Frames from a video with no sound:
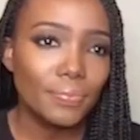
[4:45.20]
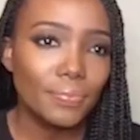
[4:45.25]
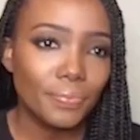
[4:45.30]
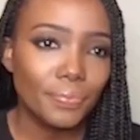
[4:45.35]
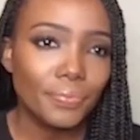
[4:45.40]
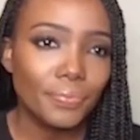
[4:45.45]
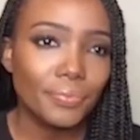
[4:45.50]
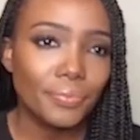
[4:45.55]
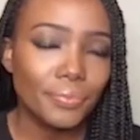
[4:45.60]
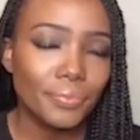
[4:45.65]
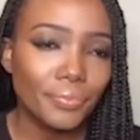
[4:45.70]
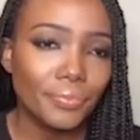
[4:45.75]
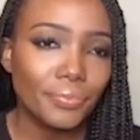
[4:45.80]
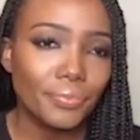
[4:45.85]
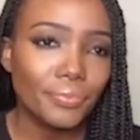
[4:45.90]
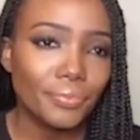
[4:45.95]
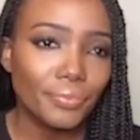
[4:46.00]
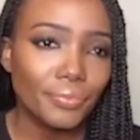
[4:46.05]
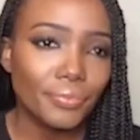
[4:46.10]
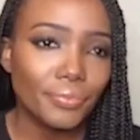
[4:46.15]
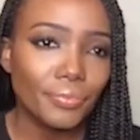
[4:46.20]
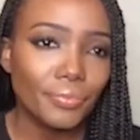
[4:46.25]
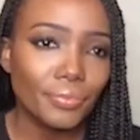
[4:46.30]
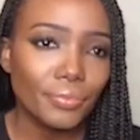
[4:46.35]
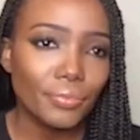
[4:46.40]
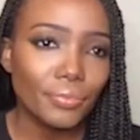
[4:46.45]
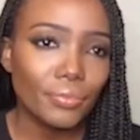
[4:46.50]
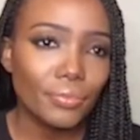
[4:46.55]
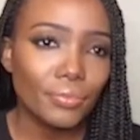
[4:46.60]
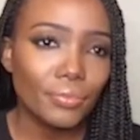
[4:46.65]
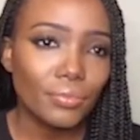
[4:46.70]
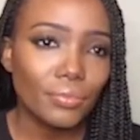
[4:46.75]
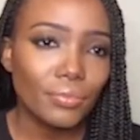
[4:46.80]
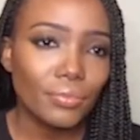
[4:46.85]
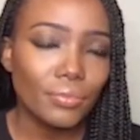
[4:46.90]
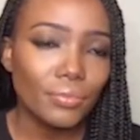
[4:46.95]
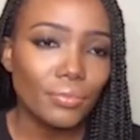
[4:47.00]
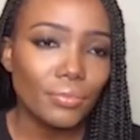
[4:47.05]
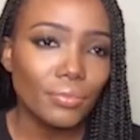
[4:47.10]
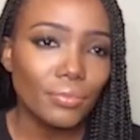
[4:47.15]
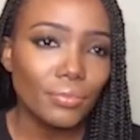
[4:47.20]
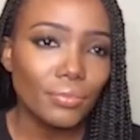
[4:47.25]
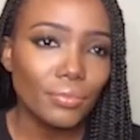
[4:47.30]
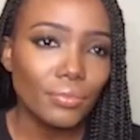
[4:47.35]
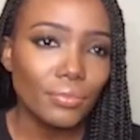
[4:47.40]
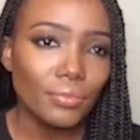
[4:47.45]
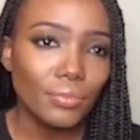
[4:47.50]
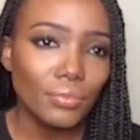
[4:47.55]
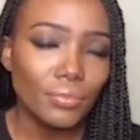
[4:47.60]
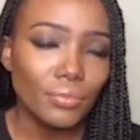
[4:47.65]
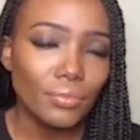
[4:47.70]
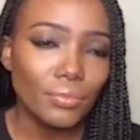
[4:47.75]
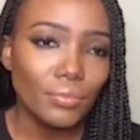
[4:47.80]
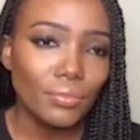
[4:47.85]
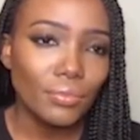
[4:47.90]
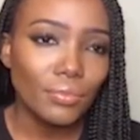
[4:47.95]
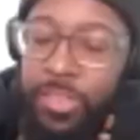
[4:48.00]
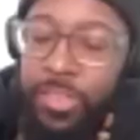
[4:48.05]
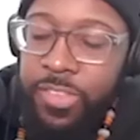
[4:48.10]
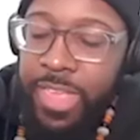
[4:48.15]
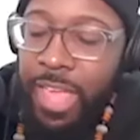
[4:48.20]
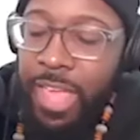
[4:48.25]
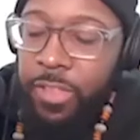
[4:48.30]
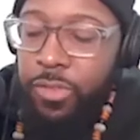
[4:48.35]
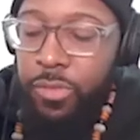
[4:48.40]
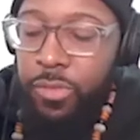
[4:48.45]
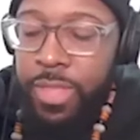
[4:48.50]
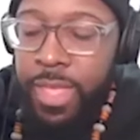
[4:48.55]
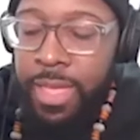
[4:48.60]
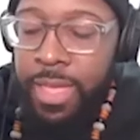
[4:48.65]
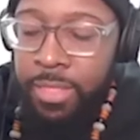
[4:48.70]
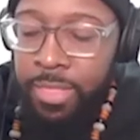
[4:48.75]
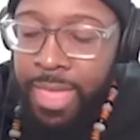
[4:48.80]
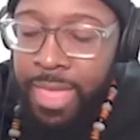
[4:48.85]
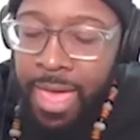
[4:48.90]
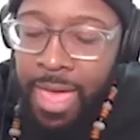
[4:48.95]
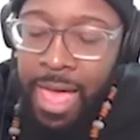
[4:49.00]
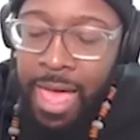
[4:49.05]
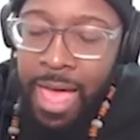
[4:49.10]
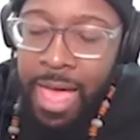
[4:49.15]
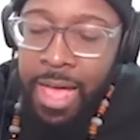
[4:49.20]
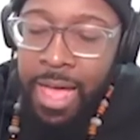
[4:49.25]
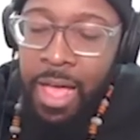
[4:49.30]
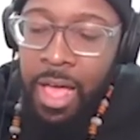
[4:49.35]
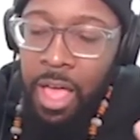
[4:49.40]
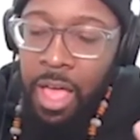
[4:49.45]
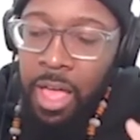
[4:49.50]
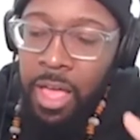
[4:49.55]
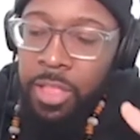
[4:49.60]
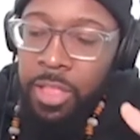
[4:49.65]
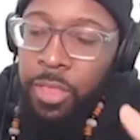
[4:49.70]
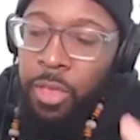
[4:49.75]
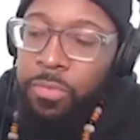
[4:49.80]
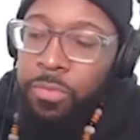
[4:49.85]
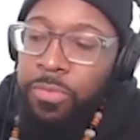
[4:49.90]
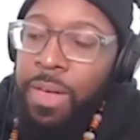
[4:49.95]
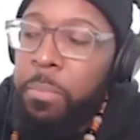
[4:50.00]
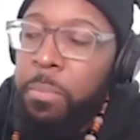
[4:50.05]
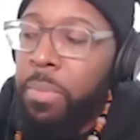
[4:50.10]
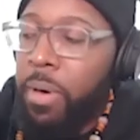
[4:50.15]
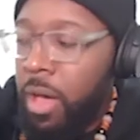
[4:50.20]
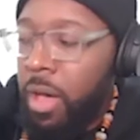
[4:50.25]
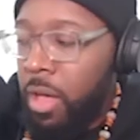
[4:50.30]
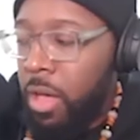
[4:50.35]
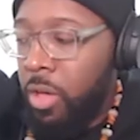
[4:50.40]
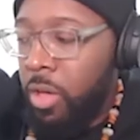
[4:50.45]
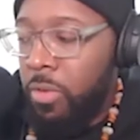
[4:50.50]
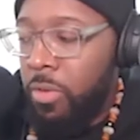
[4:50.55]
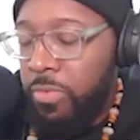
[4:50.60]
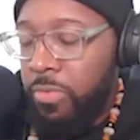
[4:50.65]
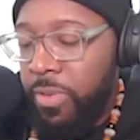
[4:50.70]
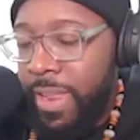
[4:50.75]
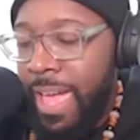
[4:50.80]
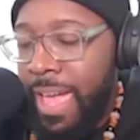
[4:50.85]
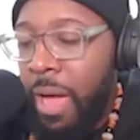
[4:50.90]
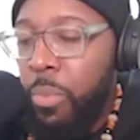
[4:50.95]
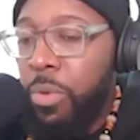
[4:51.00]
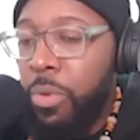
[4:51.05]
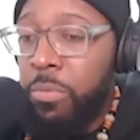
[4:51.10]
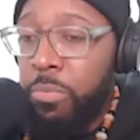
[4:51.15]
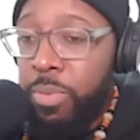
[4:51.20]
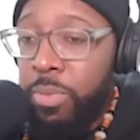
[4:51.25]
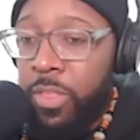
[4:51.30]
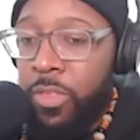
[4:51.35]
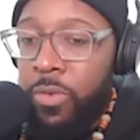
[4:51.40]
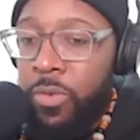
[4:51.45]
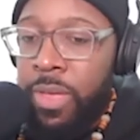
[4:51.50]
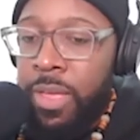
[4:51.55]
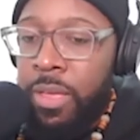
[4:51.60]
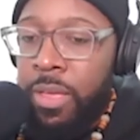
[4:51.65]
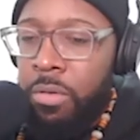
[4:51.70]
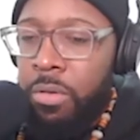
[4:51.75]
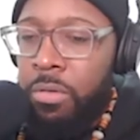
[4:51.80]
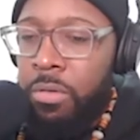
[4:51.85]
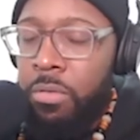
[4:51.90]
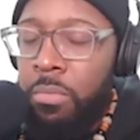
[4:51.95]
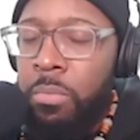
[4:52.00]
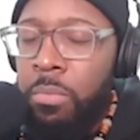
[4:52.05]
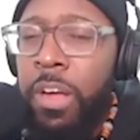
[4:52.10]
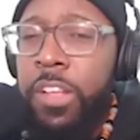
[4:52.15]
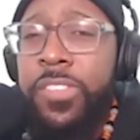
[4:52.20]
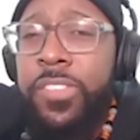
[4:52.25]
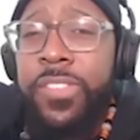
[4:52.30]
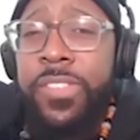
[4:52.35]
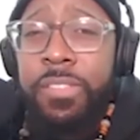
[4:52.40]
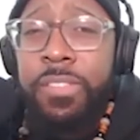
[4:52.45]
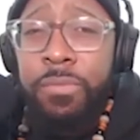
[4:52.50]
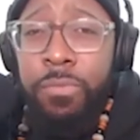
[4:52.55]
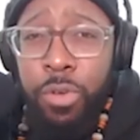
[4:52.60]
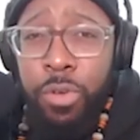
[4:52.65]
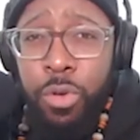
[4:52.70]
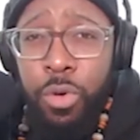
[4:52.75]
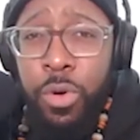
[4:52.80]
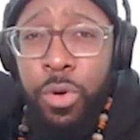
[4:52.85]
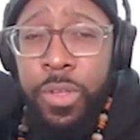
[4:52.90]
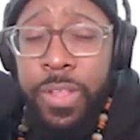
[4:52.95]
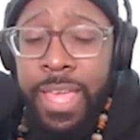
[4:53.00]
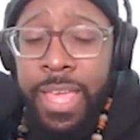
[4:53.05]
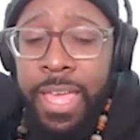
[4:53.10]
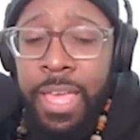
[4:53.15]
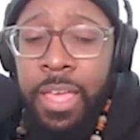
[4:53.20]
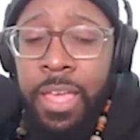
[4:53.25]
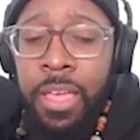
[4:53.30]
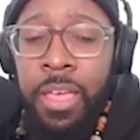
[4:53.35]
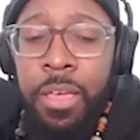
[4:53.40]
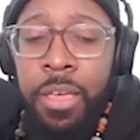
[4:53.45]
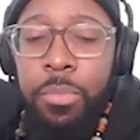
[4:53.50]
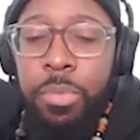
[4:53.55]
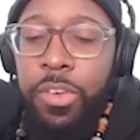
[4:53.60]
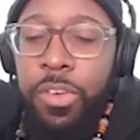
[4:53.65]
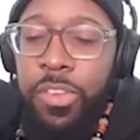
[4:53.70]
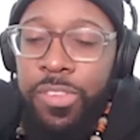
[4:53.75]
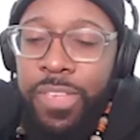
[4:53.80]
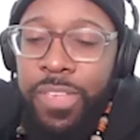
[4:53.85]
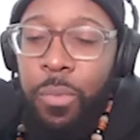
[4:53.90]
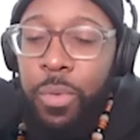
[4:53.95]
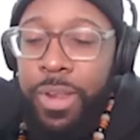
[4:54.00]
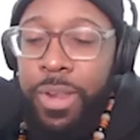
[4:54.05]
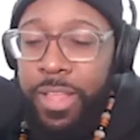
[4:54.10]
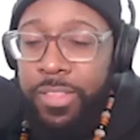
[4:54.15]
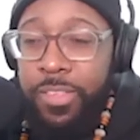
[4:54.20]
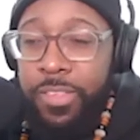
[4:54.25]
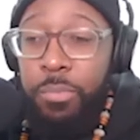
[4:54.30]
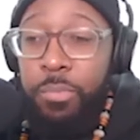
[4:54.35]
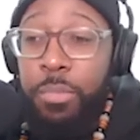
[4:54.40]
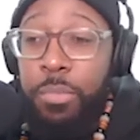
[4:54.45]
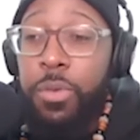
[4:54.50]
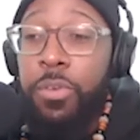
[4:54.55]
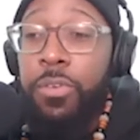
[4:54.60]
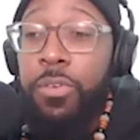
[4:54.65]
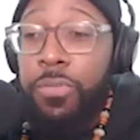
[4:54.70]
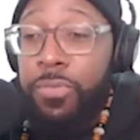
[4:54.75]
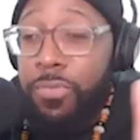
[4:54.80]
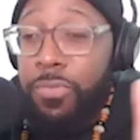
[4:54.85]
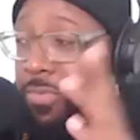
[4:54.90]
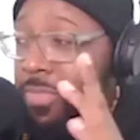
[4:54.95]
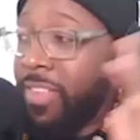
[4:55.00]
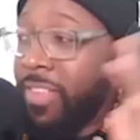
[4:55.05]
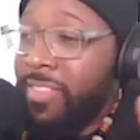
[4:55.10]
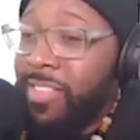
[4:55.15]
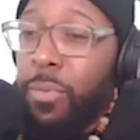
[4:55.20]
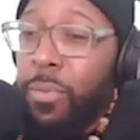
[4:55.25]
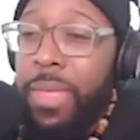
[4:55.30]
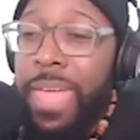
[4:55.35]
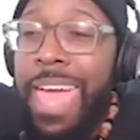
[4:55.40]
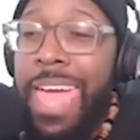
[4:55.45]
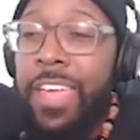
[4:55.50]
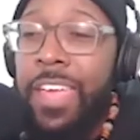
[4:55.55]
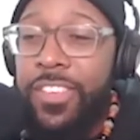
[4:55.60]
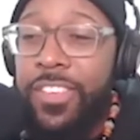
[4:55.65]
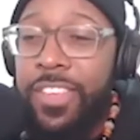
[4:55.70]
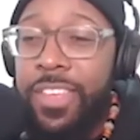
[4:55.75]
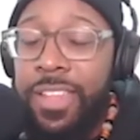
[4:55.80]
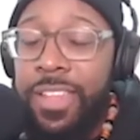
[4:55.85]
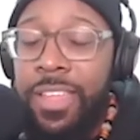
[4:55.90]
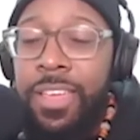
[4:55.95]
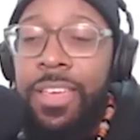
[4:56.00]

right now it's been I kind of scheduled it that November, hopefully I wouldn't be doing much recording because mm. I wanted to move this location.